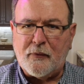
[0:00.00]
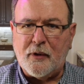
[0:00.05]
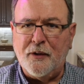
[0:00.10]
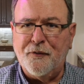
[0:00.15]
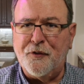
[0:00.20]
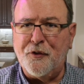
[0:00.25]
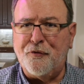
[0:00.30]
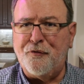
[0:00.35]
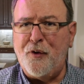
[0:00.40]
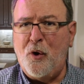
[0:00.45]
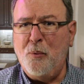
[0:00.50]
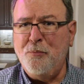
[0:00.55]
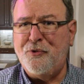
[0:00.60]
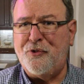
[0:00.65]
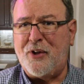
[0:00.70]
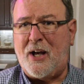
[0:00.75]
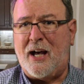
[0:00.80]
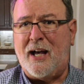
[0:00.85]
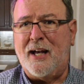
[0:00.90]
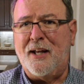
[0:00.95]
The foam
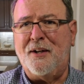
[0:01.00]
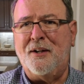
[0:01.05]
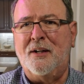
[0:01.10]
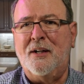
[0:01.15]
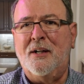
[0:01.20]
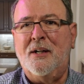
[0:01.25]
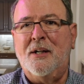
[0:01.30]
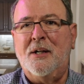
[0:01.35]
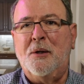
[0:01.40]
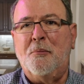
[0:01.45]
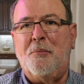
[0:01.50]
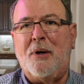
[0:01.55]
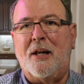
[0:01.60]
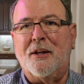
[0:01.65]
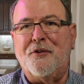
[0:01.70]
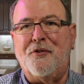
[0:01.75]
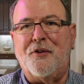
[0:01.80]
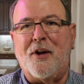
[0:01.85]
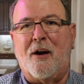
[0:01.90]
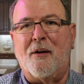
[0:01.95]
side,
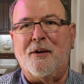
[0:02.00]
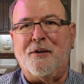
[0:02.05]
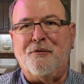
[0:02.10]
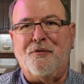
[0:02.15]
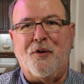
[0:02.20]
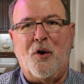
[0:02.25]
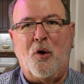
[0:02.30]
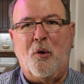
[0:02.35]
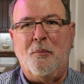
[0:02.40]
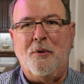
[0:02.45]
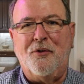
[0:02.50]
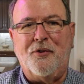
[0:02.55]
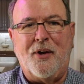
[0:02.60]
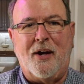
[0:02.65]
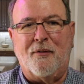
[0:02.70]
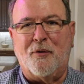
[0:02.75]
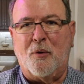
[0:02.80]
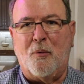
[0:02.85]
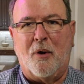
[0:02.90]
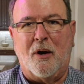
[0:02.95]
polystyrene foam, is
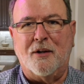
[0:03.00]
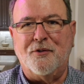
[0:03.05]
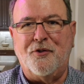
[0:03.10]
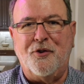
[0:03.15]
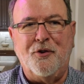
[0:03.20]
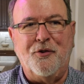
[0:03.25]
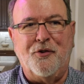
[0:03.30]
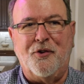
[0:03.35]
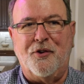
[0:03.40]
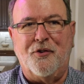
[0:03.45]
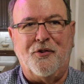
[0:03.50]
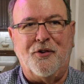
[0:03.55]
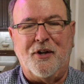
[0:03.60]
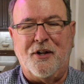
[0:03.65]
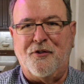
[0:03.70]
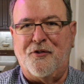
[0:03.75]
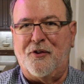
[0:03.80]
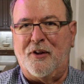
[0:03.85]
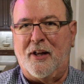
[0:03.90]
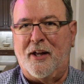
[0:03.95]
everywhere. It's used as an
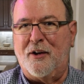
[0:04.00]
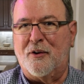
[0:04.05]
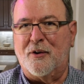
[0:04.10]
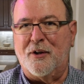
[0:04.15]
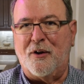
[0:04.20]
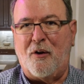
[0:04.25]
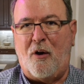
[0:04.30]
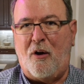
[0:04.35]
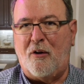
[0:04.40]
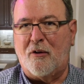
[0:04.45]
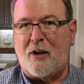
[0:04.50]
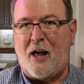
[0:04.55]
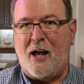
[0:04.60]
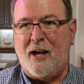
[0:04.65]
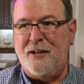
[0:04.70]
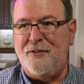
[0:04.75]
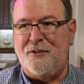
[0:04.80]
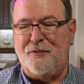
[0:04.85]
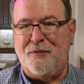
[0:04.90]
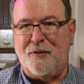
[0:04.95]
insulator in all
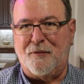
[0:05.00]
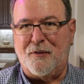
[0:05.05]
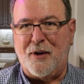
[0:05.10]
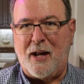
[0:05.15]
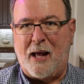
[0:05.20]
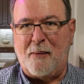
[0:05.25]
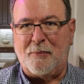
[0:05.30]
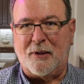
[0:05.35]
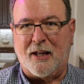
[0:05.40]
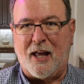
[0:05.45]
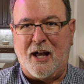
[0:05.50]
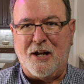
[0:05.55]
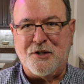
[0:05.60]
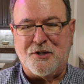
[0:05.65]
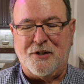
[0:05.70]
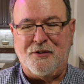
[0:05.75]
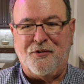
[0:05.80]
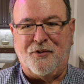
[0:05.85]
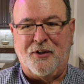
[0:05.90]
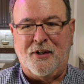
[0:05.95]
kinds of different
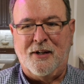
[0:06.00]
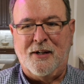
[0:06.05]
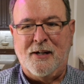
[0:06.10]
applications.